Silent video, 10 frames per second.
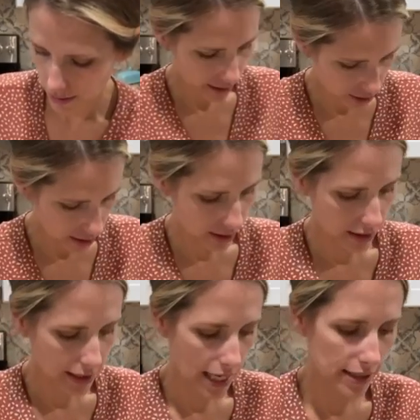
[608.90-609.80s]
It
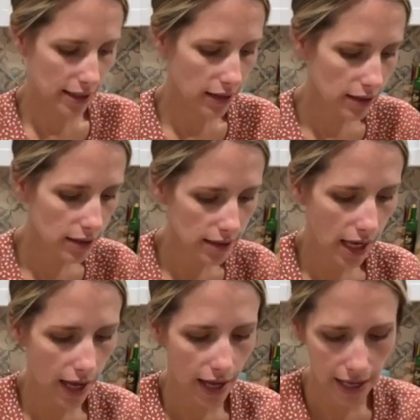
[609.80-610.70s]
just takes a little
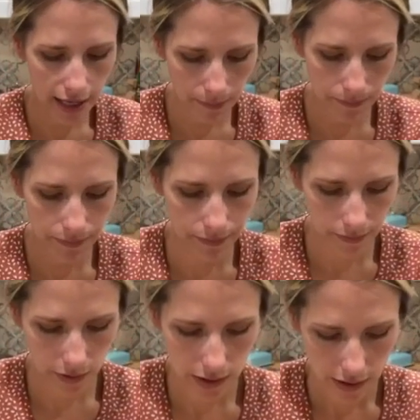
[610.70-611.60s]
time
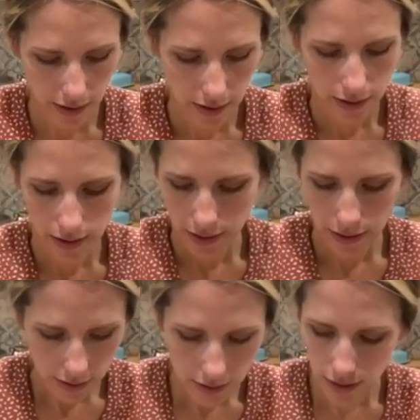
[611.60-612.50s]

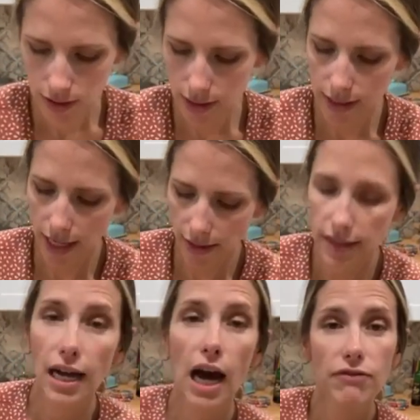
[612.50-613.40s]
to just get
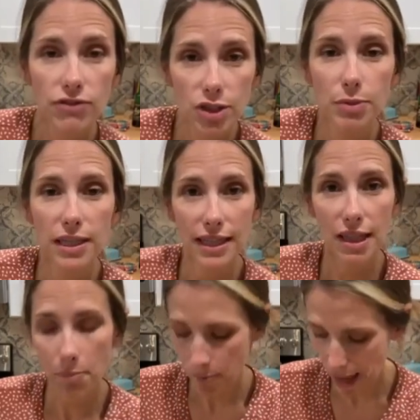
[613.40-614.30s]
comfortable in the